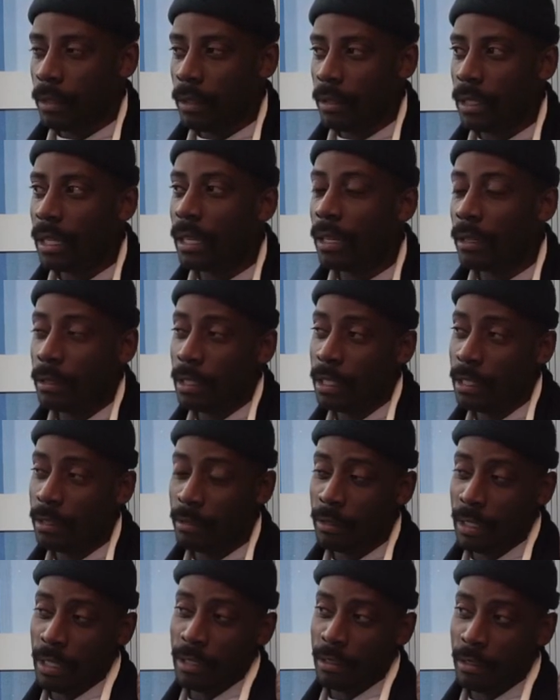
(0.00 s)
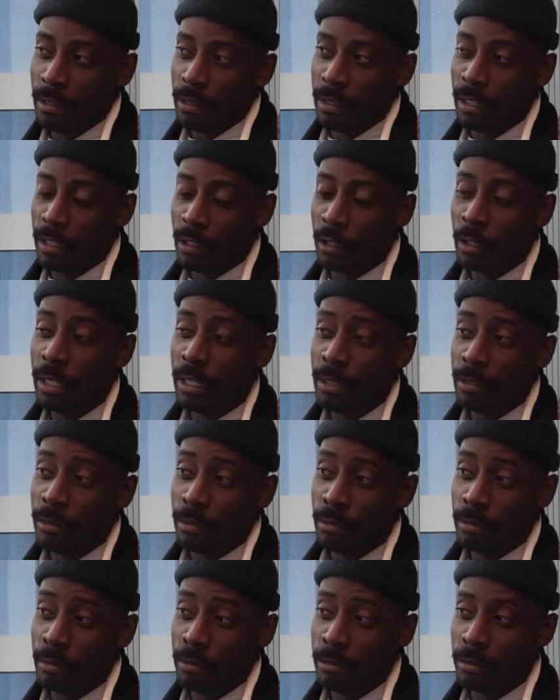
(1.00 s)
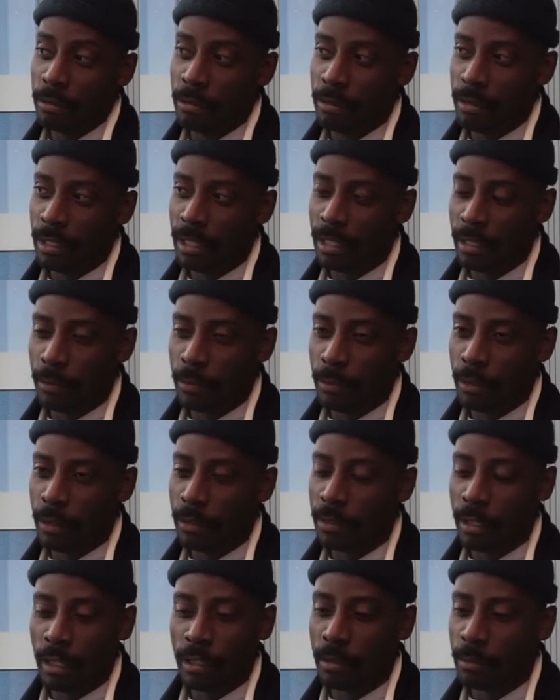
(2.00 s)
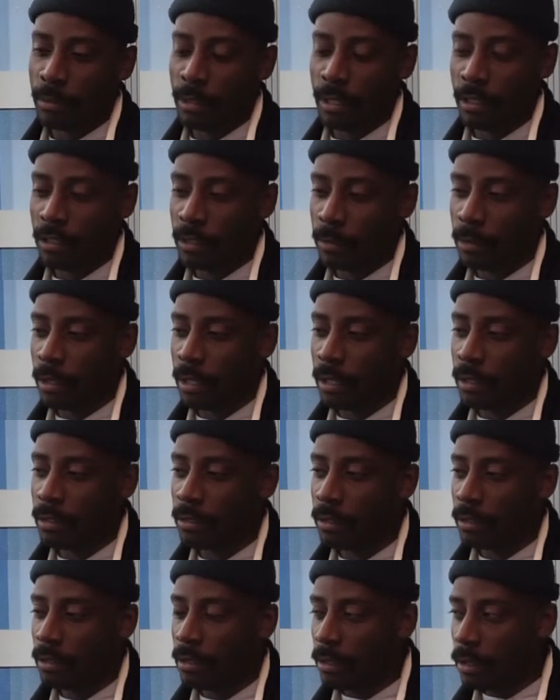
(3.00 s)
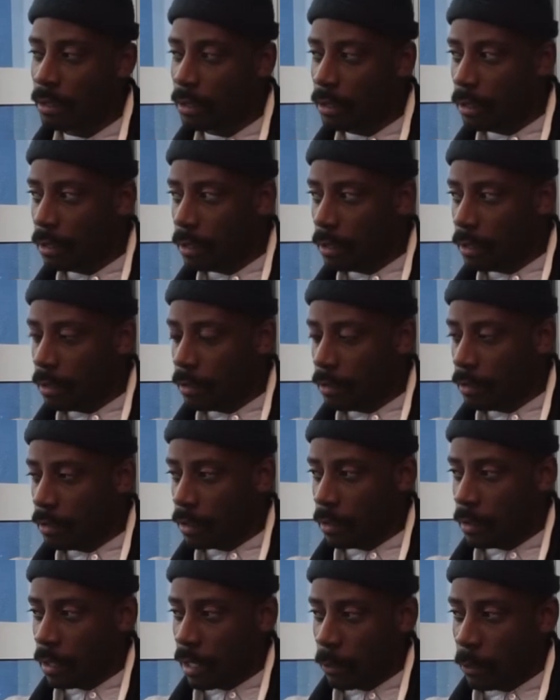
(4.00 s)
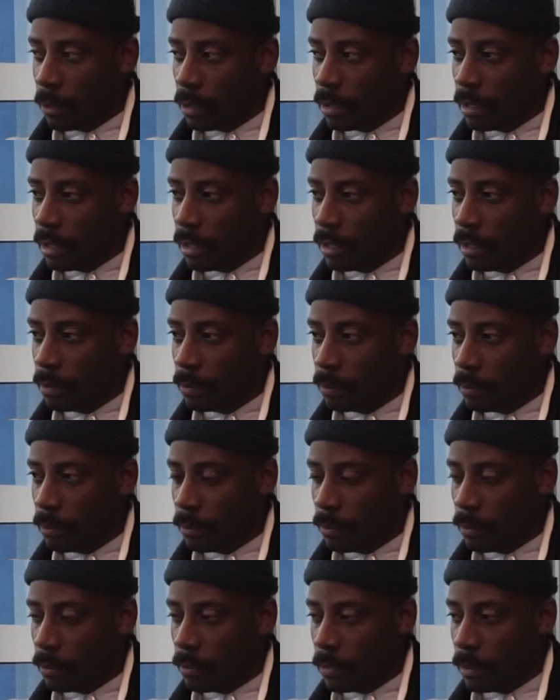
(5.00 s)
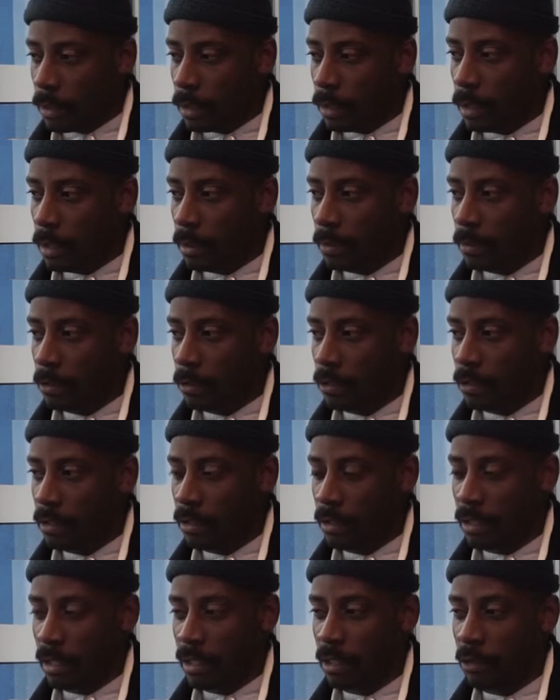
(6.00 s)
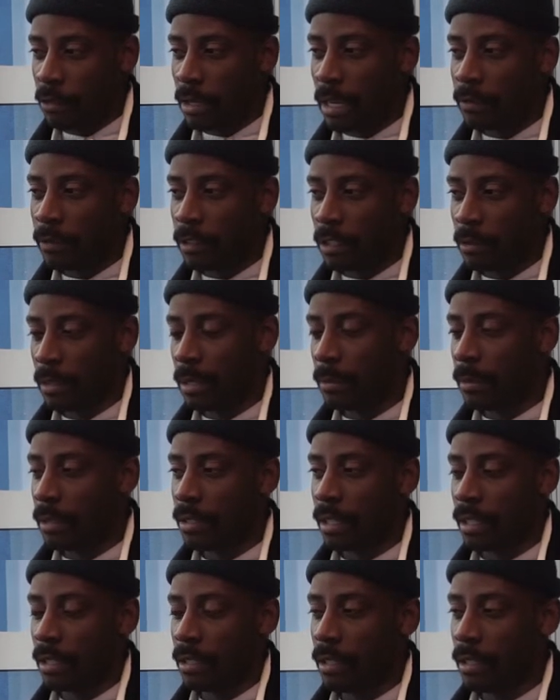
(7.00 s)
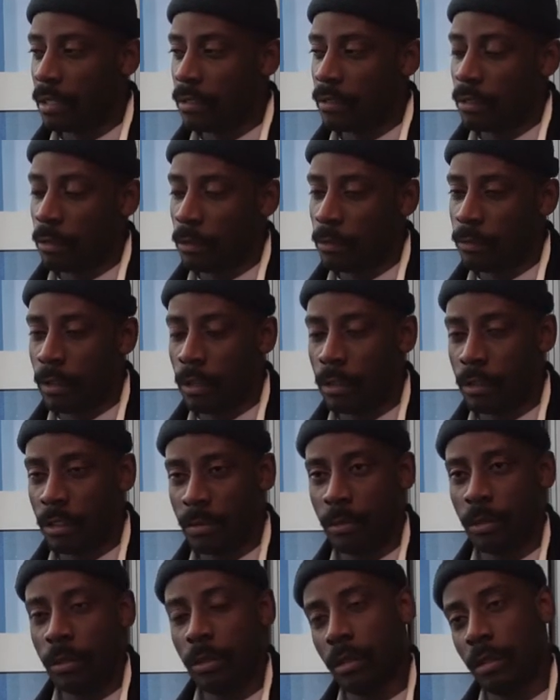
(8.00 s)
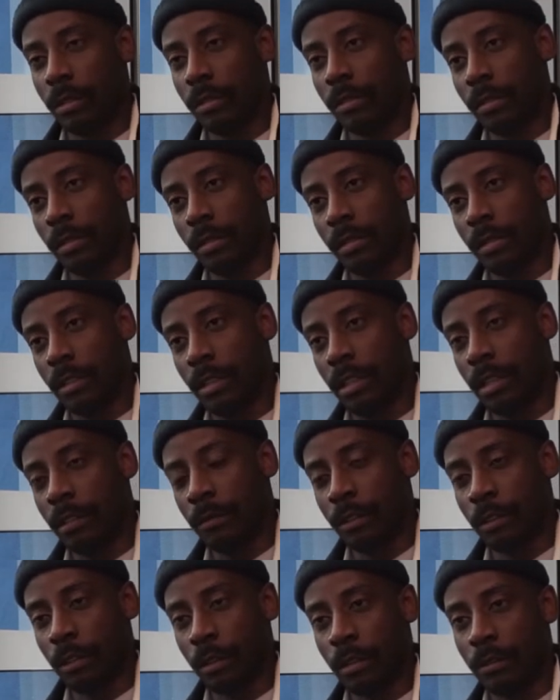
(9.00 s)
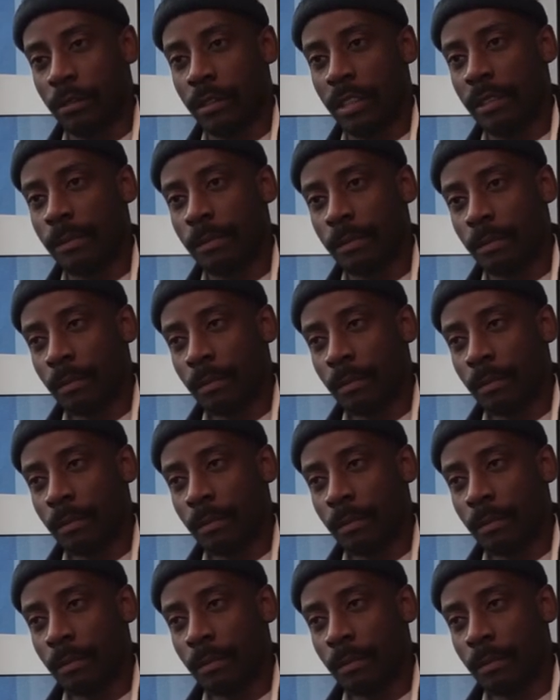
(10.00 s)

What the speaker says: yeah, and then I got in, and I was like completely surprised. So I went there, studied graphics, but in my second year, I sort of focused more on photography,